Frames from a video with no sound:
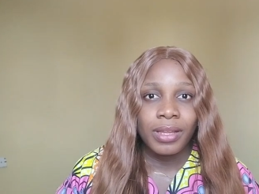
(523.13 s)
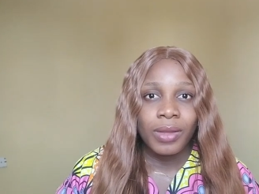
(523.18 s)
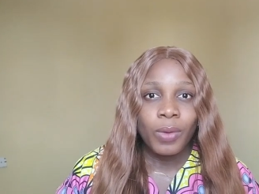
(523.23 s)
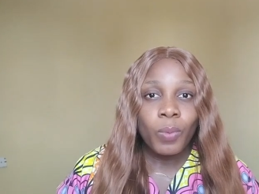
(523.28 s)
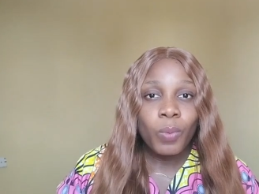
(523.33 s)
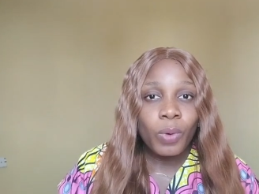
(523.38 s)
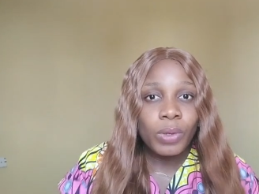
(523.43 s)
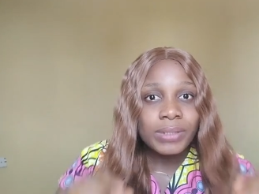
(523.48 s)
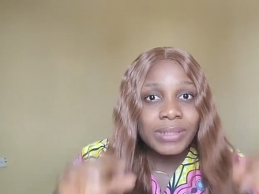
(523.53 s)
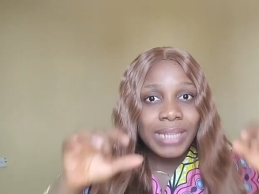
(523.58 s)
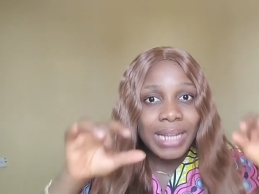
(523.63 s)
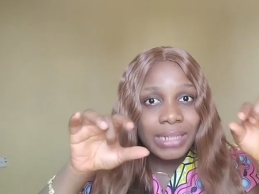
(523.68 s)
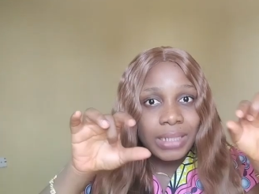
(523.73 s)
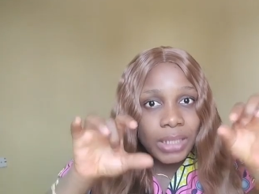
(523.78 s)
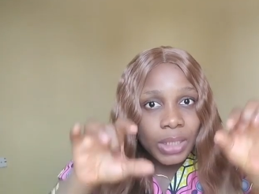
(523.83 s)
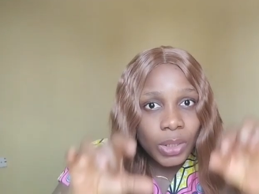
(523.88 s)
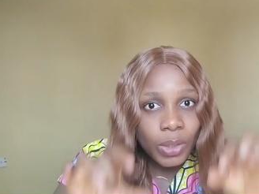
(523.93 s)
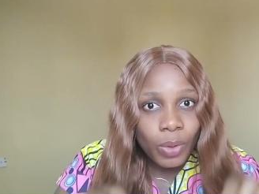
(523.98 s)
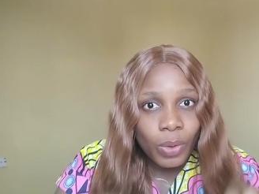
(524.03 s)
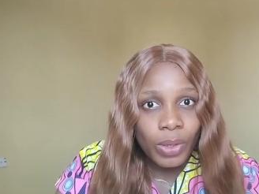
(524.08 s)
what that
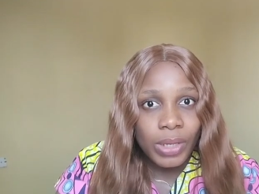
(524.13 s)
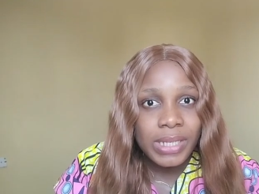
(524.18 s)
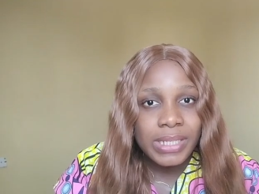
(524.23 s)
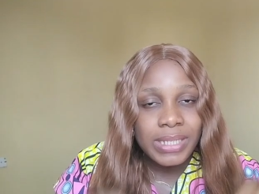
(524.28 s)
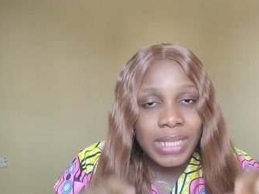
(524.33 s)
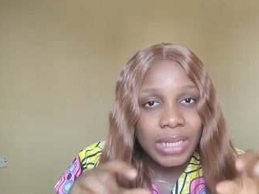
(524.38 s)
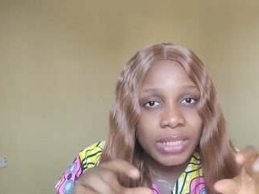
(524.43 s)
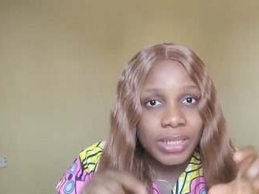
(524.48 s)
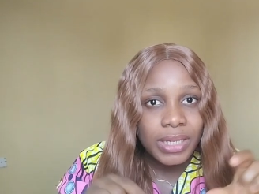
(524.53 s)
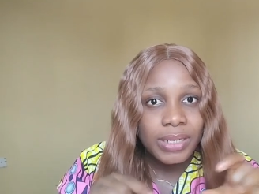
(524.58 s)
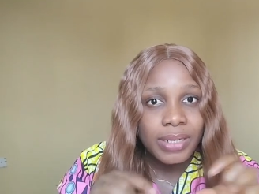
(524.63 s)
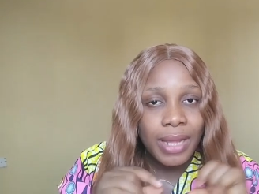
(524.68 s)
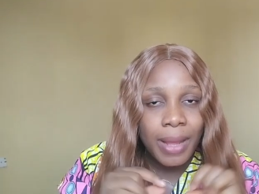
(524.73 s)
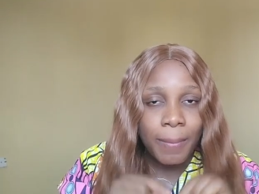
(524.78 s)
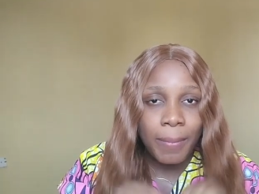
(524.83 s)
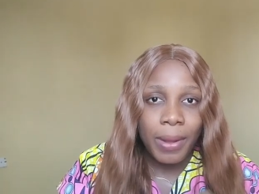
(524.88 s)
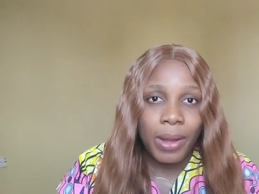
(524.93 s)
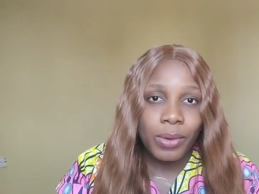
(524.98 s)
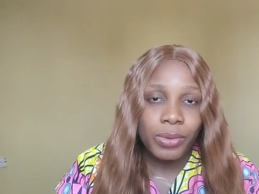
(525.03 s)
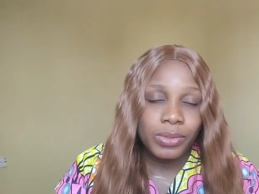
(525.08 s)
law is actually
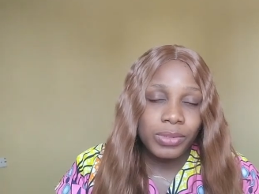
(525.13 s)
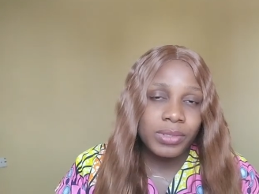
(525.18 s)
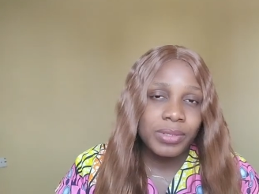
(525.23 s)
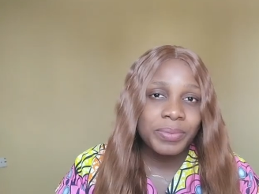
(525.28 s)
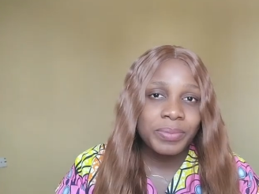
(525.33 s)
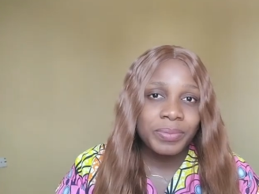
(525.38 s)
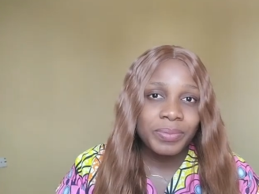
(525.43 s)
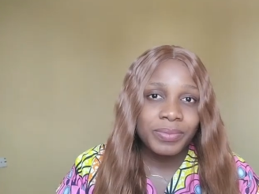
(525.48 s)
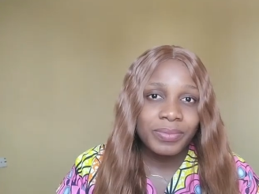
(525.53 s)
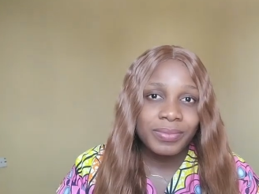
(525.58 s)
about.